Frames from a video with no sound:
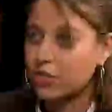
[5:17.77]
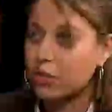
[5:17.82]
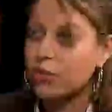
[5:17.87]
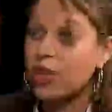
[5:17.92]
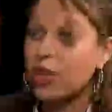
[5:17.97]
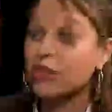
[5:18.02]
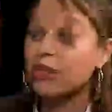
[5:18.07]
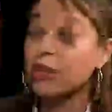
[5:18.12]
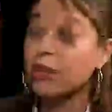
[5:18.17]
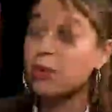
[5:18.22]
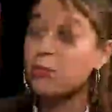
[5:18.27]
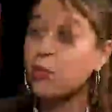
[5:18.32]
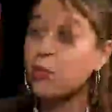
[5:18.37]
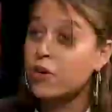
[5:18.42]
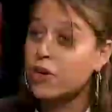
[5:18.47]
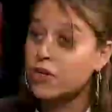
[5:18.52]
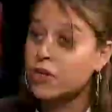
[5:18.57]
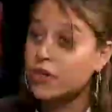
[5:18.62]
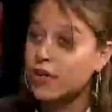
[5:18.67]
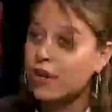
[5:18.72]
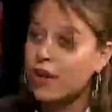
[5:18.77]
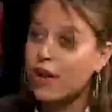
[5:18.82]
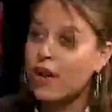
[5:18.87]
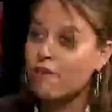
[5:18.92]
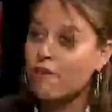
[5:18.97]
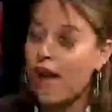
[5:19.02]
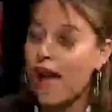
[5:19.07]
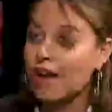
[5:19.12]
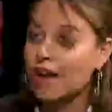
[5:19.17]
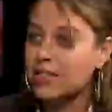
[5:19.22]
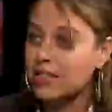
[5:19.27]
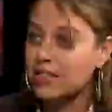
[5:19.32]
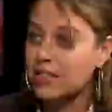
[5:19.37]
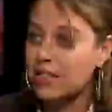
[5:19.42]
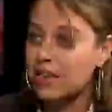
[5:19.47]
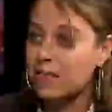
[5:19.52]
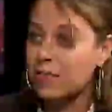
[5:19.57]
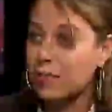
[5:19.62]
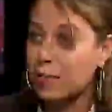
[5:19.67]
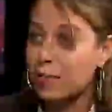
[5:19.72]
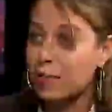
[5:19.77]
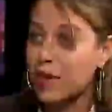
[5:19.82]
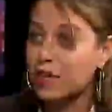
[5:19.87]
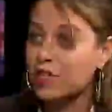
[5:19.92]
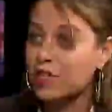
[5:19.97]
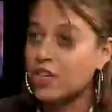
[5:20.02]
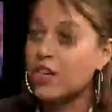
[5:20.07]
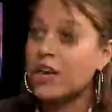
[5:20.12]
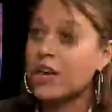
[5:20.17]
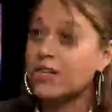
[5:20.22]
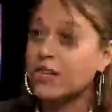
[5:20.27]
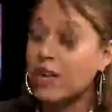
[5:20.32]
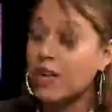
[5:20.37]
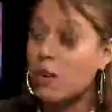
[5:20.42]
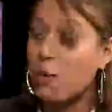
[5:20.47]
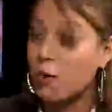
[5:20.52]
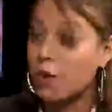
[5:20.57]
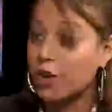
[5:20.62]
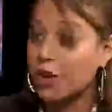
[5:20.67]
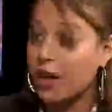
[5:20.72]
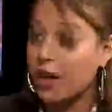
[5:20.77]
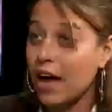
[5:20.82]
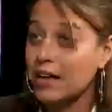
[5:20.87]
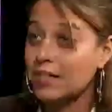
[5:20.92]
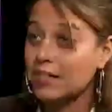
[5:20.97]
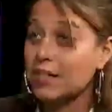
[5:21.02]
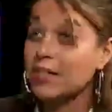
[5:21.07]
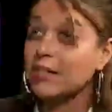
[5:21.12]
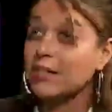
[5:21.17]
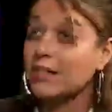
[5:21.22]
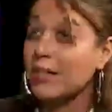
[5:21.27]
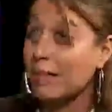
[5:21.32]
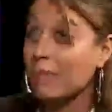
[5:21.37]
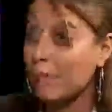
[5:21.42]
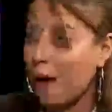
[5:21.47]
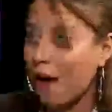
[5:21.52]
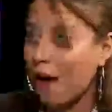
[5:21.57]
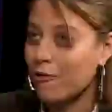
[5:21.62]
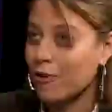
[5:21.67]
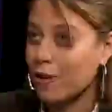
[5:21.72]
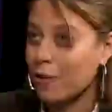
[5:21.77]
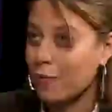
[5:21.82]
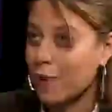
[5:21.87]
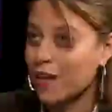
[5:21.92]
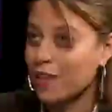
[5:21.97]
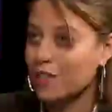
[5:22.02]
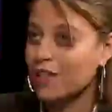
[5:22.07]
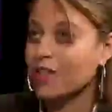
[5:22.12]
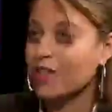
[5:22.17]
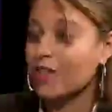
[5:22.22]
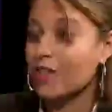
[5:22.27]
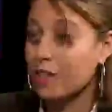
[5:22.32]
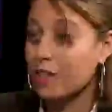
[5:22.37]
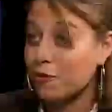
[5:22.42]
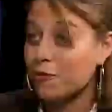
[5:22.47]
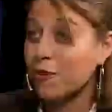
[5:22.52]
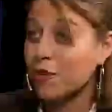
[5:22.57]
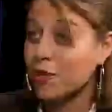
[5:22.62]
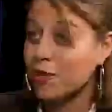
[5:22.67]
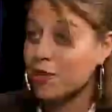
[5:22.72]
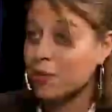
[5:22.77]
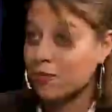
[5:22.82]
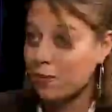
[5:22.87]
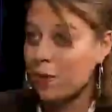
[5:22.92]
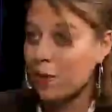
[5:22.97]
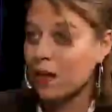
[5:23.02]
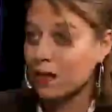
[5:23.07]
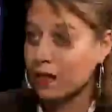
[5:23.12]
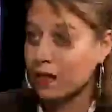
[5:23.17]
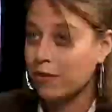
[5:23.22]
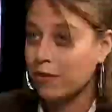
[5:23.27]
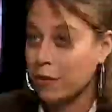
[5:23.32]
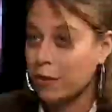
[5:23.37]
so that the communities there have access to information as they organize against sub-poverty wages in the fields of Immokalee,